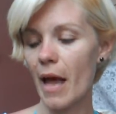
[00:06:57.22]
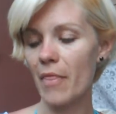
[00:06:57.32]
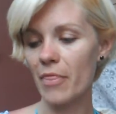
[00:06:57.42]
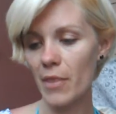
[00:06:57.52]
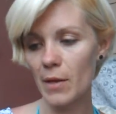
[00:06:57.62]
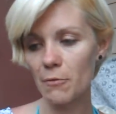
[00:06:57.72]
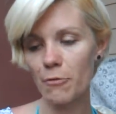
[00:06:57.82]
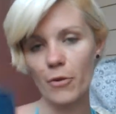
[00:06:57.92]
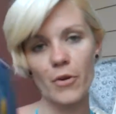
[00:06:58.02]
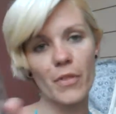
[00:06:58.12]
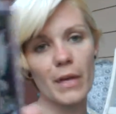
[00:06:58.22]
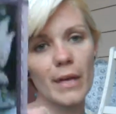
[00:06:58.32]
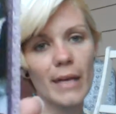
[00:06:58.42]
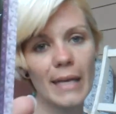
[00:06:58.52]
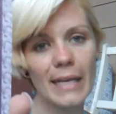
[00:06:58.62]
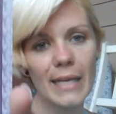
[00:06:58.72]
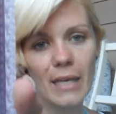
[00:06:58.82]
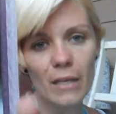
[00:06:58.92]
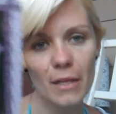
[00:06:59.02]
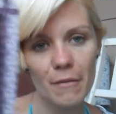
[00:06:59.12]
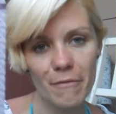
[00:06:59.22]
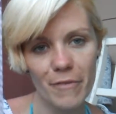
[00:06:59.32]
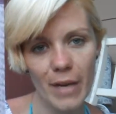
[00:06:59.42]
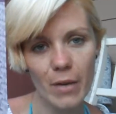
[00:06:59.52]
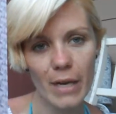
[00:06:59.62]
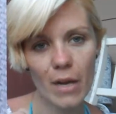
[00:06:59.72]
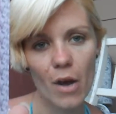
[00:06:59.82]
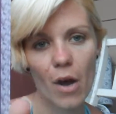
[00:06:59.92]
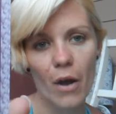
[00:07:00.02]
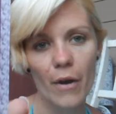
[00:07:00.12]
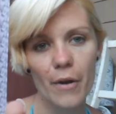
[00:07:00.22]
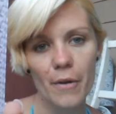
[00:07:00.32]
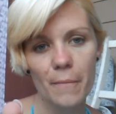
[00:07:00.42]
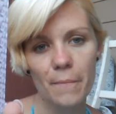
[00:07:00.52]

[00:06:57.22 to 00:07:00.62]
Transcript: And then for the Healing Fairy card,